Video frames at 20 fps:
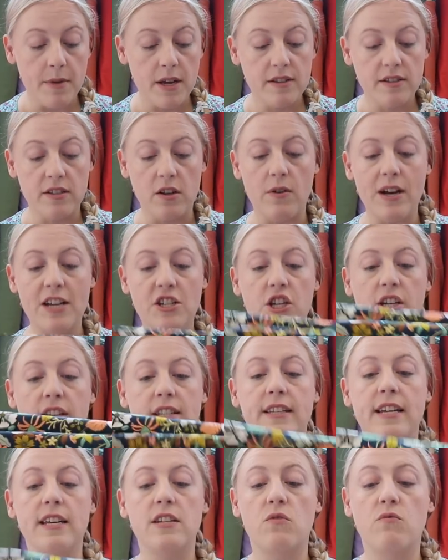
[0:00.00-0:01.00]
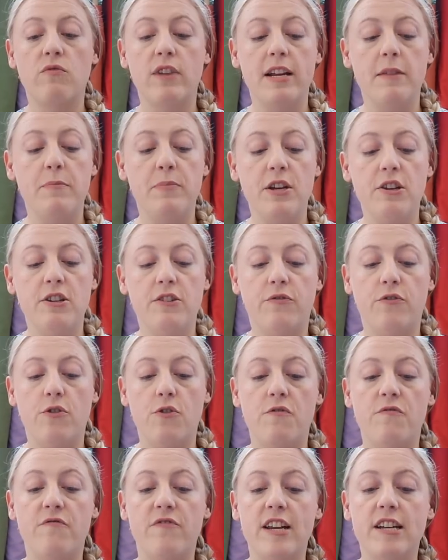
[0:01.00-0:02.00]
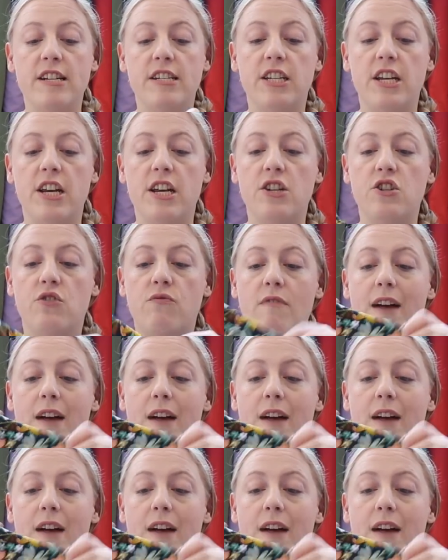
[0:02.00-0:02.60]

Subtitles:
So as you can see, it's really beautiful vintage